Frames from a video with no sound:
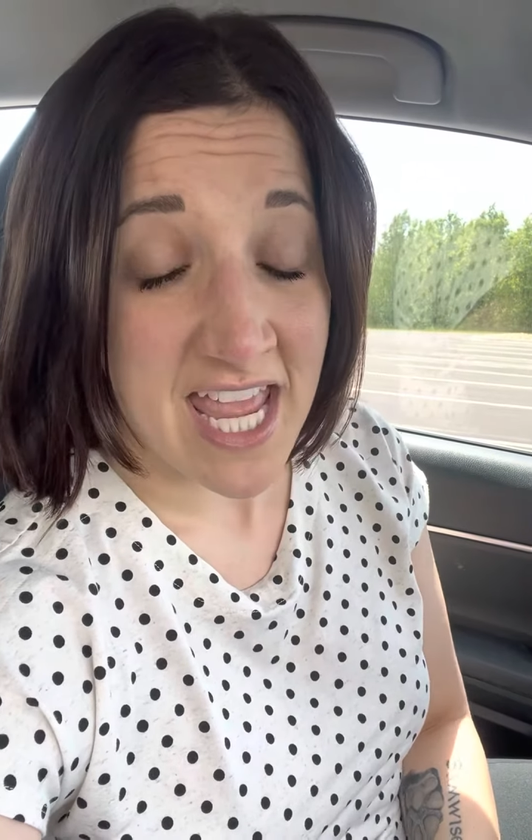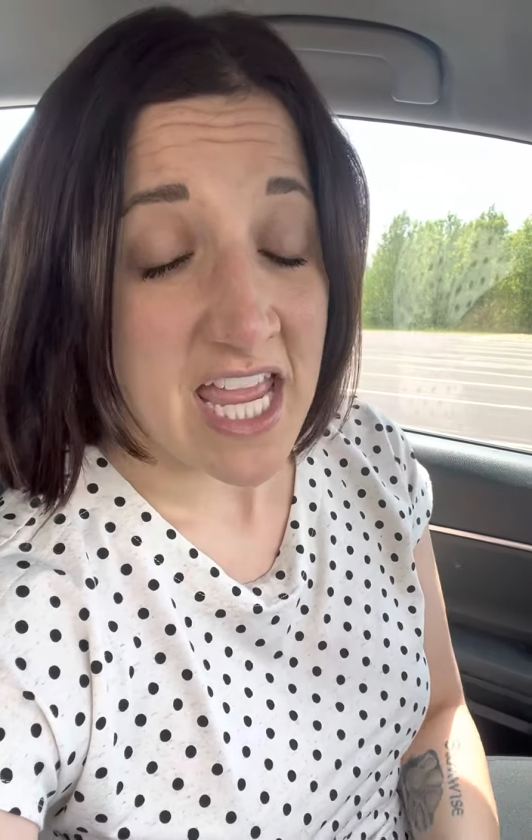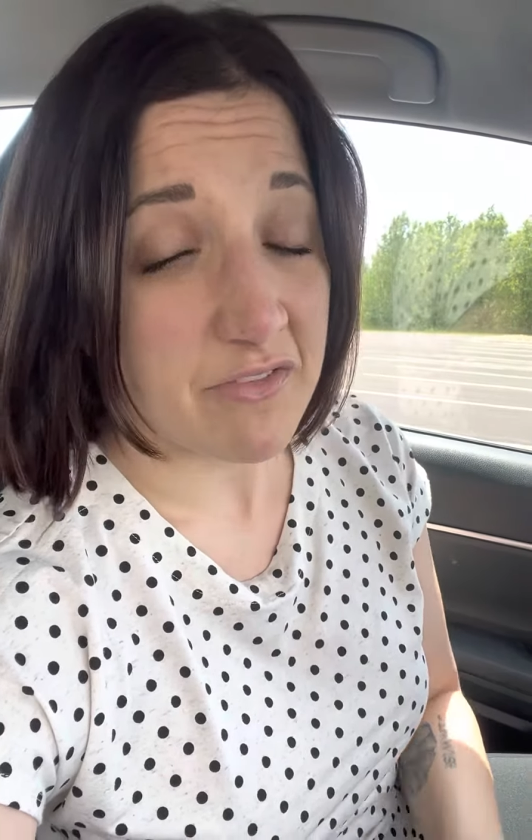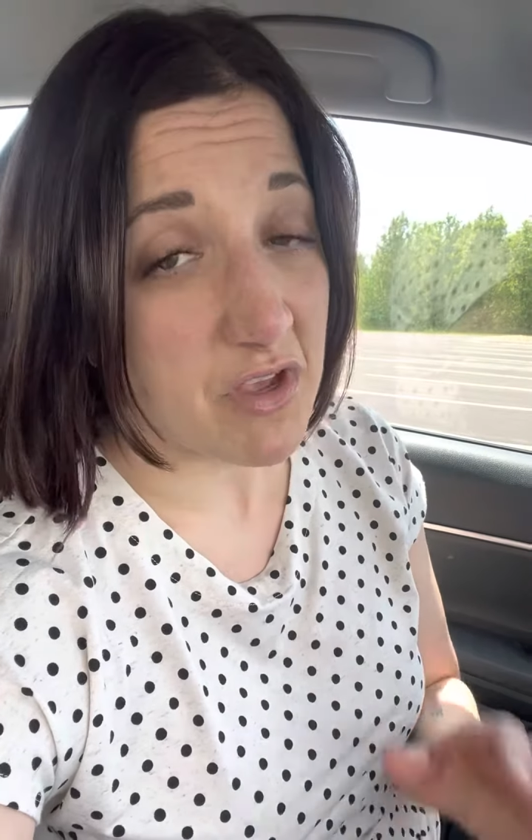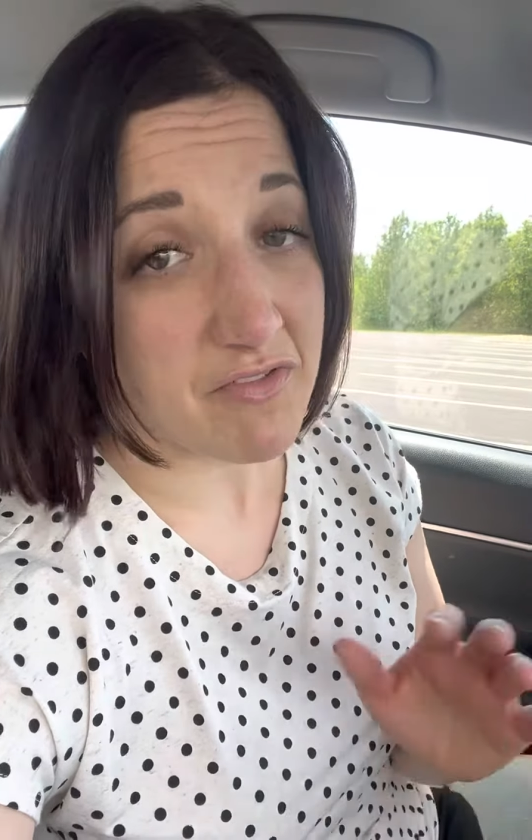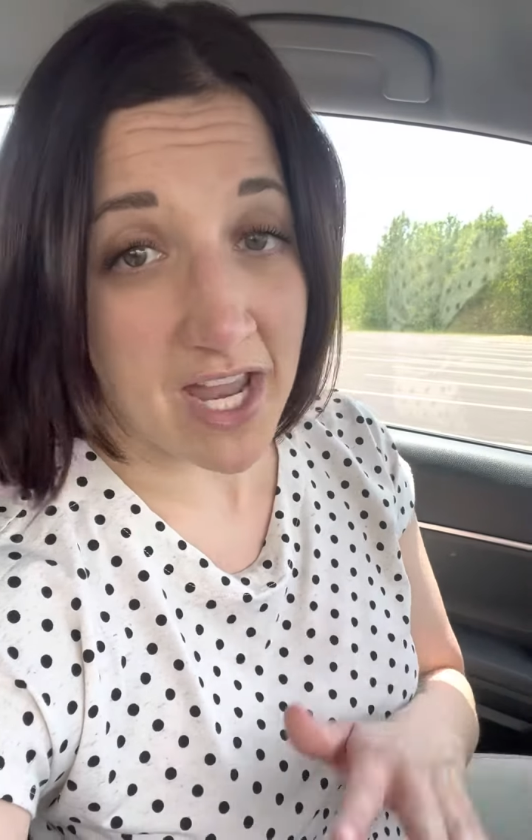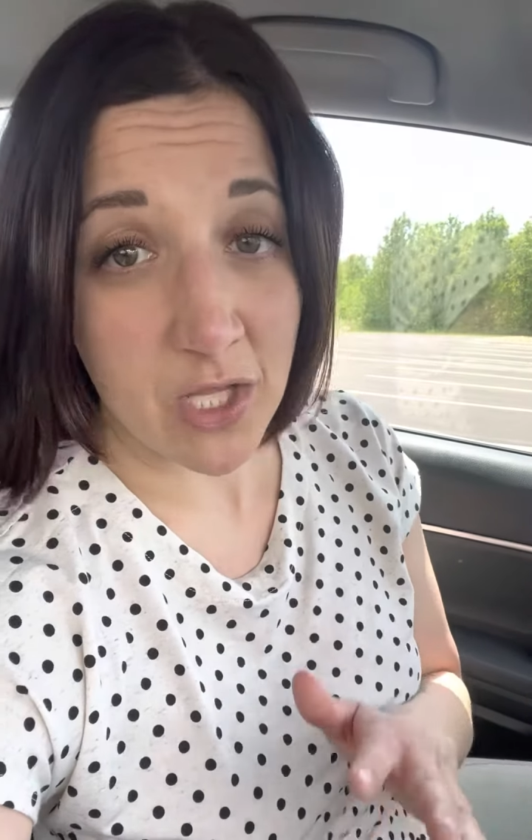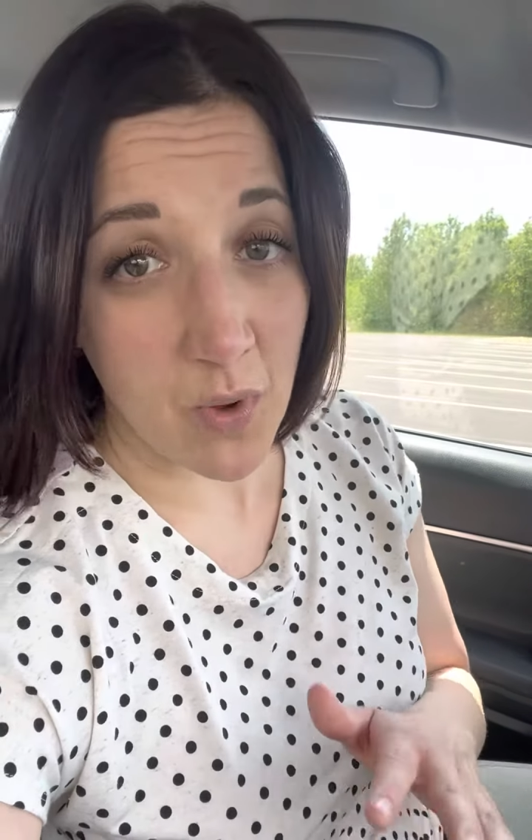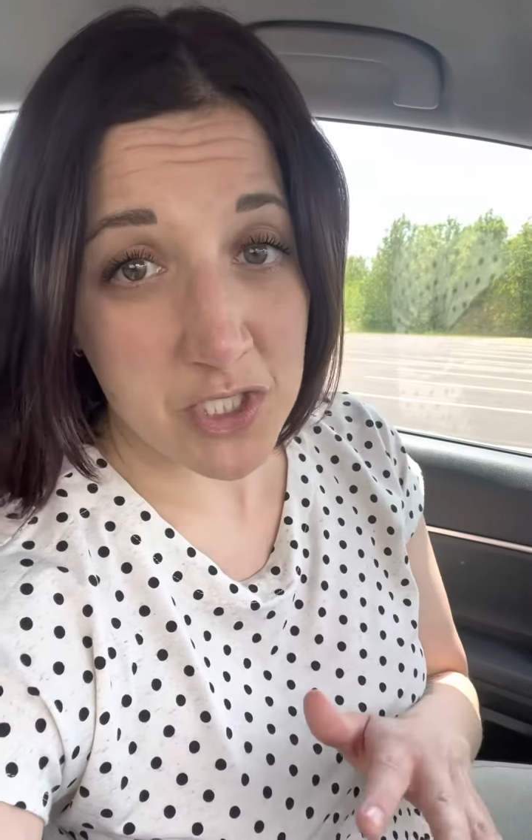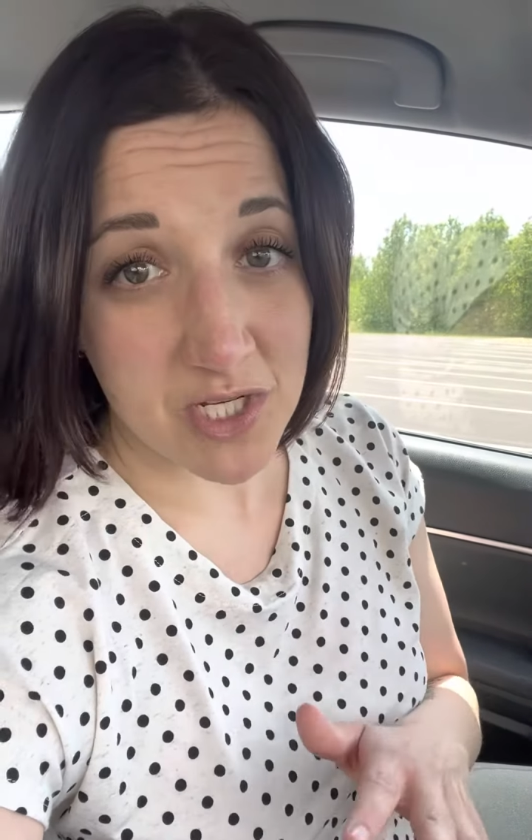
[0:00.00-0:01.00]
If you have any
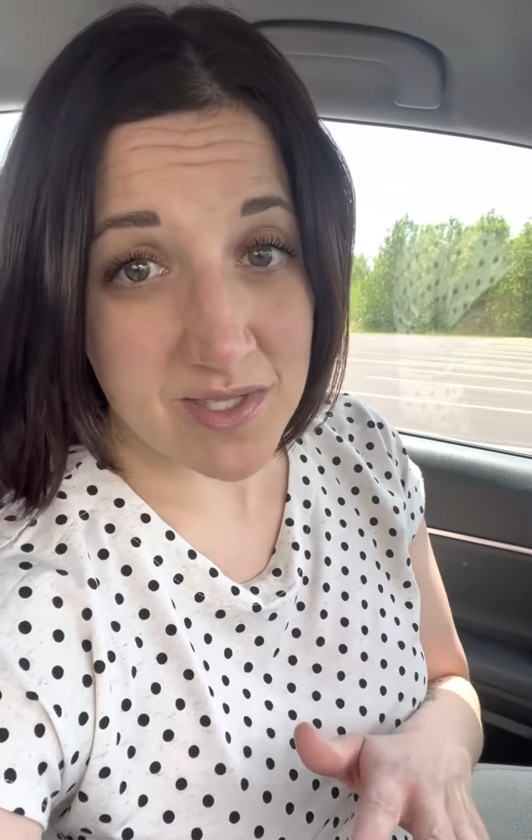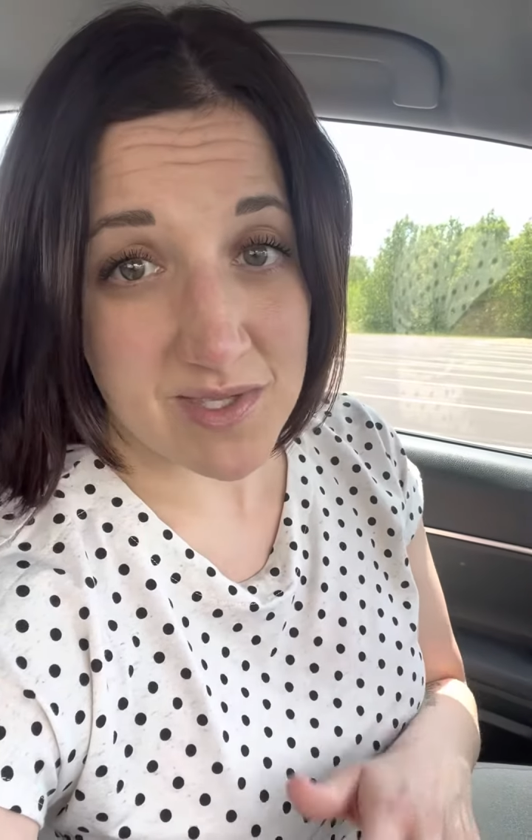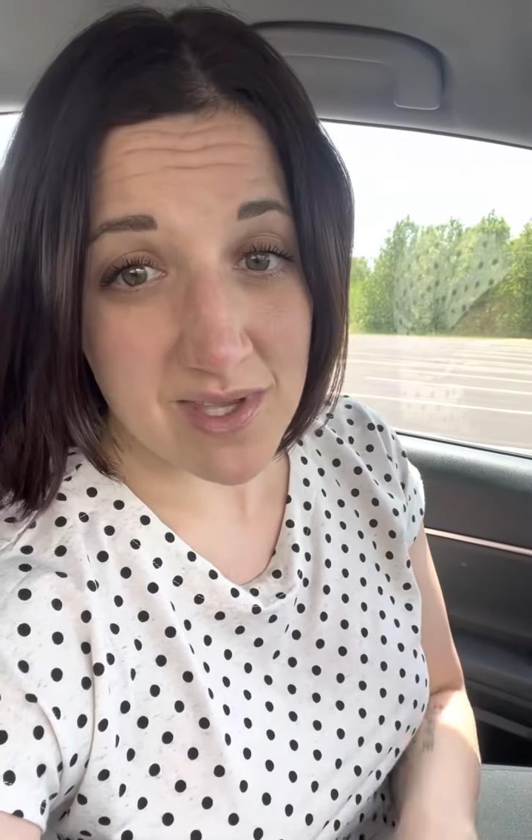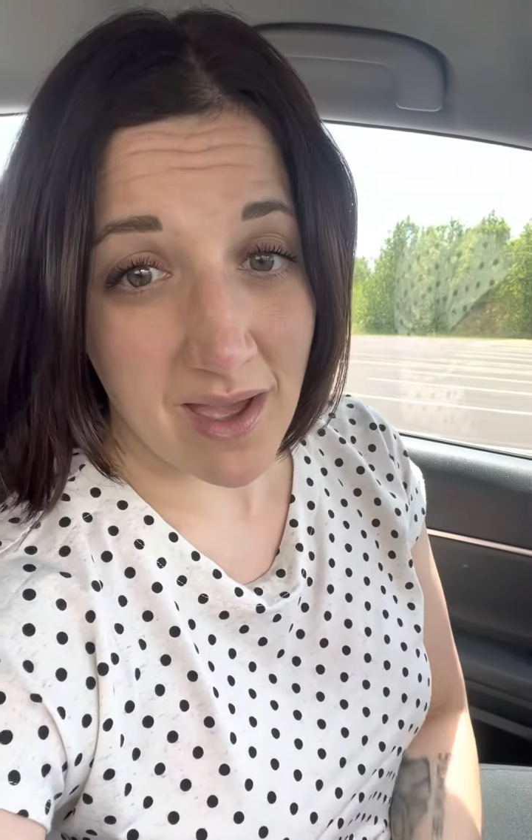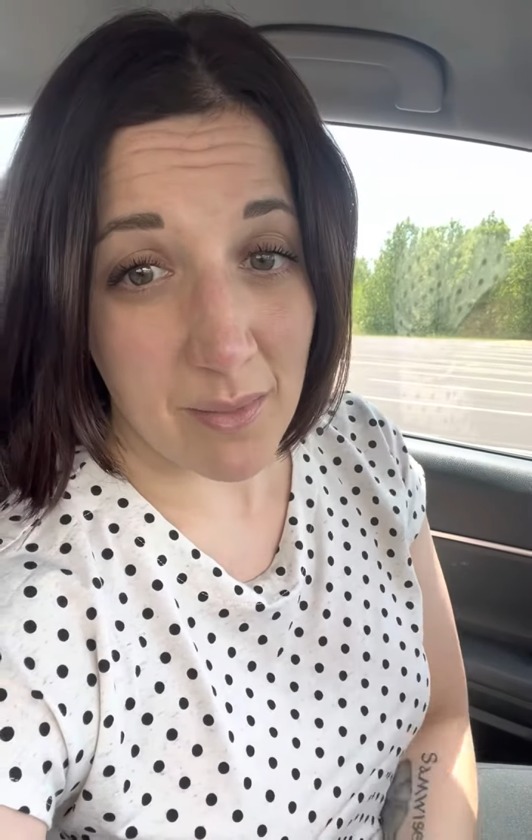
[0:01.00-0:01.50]
questions,